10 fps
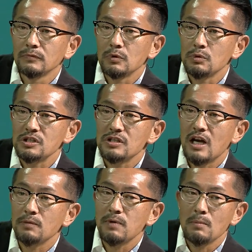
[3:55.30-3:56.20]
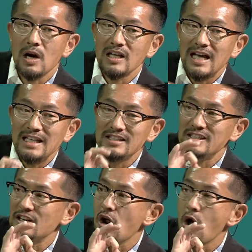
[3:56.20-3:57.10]
we started from a
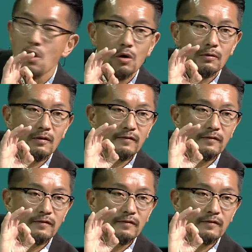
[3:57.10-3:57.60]
0